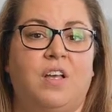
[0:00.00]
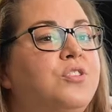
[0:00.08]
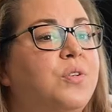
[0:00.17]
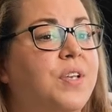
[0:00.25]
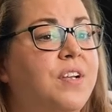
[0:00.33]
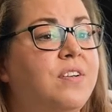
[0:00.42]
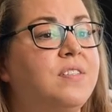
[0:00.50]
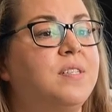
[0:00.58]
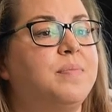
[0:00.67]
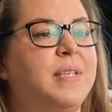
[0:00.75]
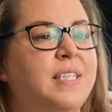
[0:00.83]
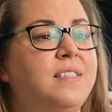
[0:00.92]
So here are
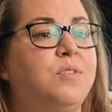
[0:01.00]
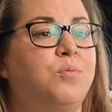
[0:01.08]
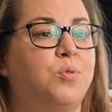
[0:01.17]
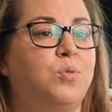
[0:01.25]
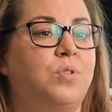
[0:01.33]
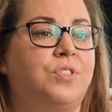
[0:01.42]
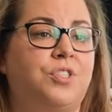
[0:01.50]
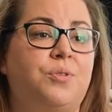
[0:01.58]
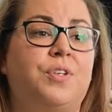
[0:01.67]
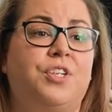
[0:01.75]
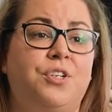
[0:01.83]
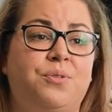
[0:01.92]
some easy rules you
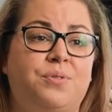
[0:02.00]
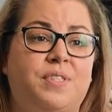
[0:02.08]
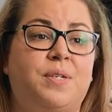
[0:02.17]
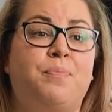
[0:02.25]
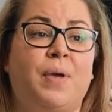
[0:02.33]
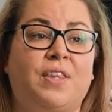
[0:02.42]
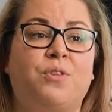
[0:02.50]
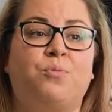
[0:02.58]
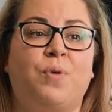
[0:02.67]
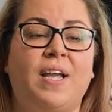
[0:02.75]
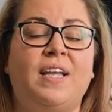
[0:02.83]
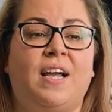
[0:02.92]
can use to pick the
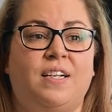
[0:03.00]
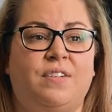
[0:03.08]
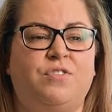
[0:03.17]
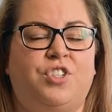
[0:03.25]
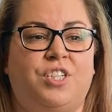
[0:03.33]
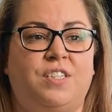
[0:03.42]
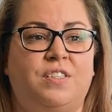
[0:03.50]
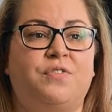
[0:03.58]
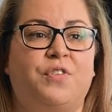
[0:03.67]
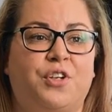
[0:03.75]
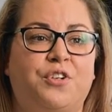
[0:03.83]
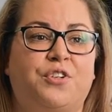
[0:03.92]
right kind of cheese
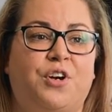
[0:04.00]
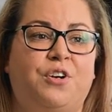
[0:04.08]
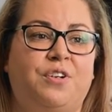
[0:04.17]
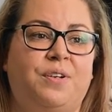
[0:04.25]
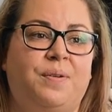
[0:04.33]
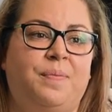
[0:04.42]
for your dog.